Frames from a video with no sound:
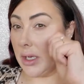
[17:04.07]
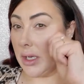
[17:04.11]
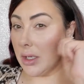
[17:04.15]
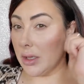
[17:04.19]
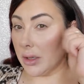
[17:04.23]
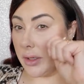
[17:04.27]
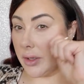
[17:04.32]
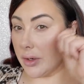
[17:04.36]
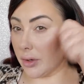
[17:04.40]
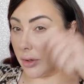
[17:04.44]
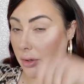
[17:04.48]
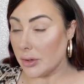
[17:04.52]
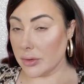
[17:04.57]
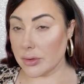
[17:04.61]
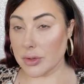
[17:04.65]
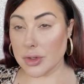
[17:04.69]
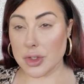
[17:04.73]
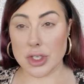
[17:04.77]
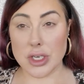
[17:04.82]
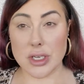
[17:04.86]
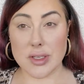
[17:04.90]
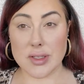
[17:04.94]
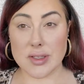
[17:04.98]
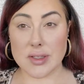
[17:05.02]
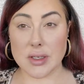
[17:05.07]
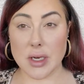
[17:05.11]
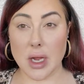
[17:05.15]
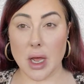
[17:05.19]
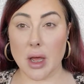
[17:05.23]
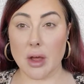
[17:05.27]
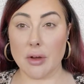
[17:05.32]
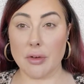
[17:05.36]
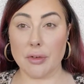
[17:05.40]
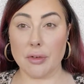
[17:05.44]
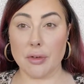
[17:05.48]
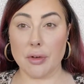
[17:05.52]
little cheek
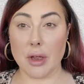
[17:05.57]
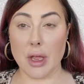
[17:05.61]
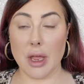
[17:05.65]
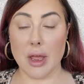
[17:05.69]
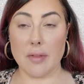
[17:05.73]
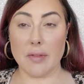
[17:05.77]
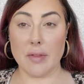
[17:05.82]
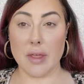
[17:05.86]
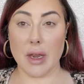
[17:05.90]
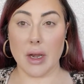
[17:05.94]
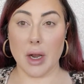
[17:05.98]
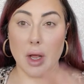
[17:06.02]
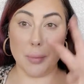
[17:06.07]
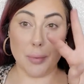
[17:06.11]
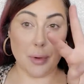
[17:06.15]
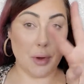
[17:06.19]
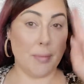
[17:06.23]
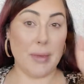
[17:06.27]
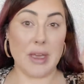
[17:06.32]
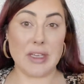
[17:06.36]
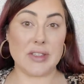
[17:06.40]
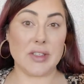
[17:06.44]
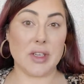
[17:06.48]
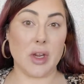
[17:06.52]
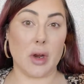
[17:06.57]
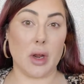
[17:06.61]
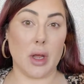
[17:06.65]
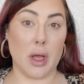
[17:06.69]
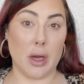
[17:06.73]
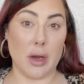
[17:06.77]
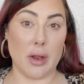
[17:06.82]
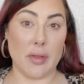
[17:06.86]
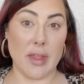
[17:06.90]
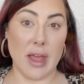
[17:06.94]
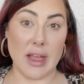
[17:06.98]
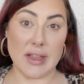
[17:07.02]
stuff, and then I'll put mascara
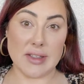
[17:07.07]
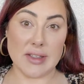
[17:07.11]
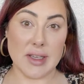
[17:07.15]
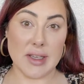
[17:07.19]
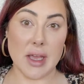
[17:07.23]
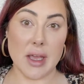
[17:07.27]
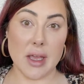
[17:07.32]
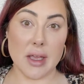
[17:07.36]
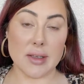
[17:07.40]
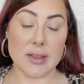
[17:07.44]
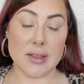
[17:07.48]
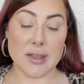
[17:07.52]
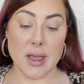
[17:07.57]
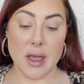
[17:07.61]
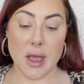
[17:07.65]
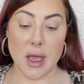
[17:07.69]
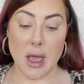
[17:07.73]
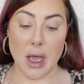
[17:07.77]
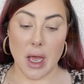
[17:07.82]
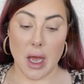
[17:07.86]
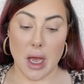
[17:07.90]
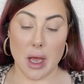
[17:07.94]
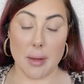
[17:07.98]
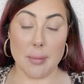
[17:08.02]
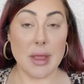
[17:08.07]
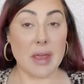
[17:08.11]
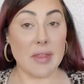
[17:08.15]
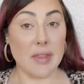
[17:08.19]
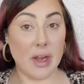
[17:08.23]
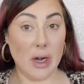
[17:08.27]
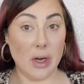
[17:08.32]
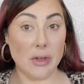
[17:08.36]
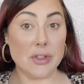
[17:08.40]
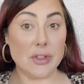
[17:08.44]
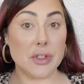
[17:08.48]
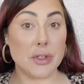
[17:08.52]
on and that's it. And
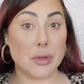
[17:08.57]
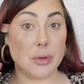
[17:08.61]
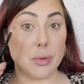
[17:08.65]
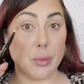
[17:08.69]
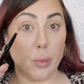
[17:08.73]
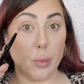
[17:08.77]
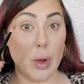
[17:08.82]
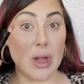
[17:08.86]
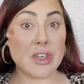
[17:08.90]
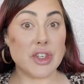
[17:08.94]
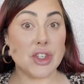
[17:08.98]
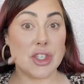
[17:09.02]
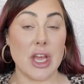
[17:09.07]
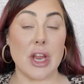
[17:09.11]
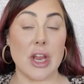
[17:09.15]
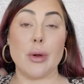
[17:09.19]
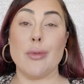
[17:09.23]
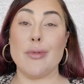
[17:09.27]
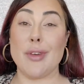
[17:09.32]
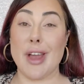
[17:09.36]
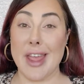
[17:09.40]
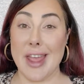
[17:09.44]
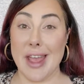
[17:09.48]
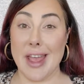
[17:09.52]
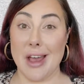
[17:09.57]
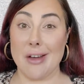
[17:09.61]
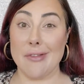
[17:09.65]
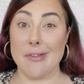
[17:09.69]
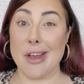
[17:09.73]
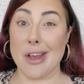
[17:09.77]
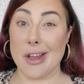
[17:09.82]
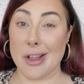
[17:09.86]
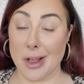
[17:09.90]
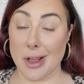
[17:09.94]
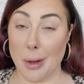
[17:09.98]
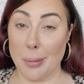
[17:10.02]
then I'll do one shadow if I have
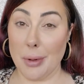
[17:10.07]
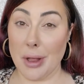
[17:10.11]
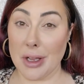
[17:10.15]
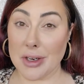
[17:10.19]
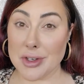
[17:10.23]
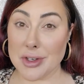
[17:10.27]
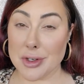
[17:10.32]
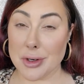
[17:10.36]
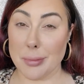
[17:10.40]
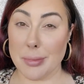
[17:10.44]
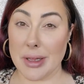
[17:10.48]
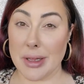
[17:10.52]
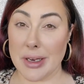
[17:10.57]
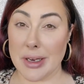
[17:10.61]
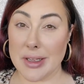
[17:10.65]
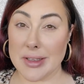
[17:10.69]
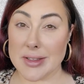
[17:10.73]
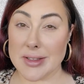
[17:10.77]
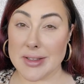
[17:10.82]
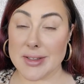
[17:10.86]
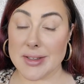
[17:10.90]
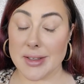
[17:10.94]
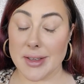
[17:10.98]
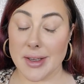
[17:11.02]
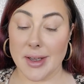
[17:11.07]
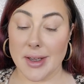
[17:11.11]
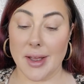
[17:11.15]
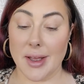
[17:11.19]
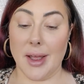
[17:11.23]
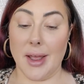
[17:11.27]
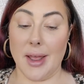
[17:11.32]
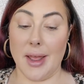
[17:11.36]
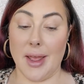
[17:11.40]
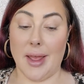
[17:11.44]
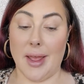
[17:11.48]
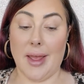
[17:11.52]
a couple extra minutes
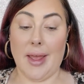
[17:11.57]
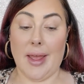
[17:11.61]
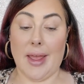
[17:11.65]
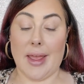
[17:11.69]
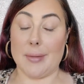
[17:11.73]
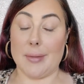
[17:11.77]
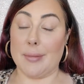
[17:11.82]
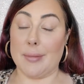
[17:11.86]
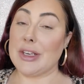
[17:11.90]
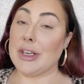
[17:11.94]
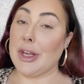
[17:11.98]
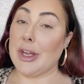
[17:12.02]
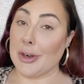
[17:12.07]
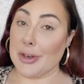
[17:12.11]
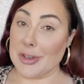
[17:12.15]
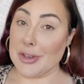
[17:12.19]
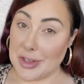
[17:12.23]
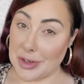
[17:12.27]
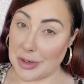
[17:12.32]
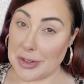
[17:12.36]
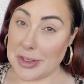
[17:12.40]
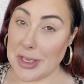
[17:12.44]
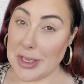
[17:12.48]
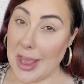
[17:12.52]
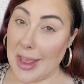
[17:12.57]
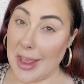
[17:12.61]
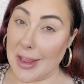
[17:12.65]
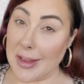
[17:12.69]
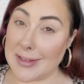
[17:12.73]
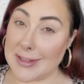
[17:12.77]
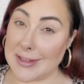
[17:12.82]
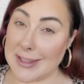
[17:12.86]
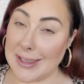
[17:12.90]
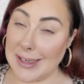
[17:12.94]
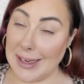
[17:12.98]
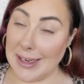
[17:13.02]
and my daughter's
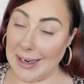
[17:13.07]
entertained.